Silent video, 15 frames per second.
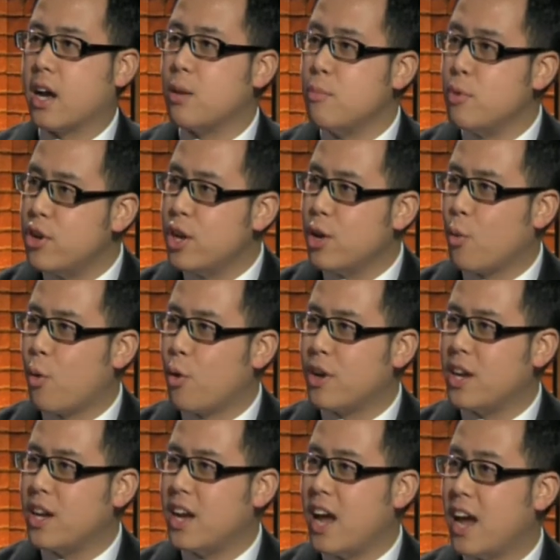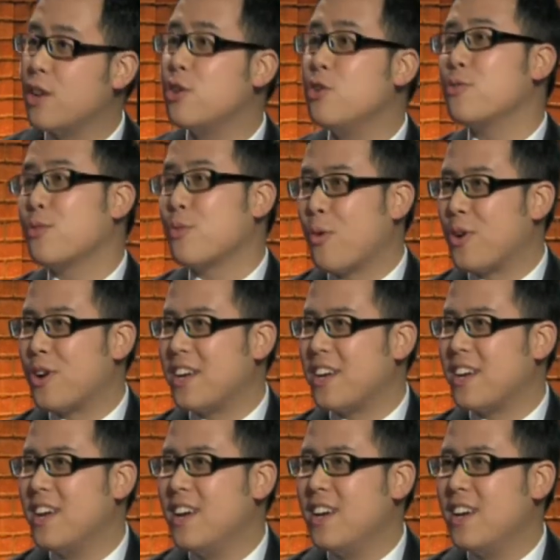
community awardee, and a youth awardee.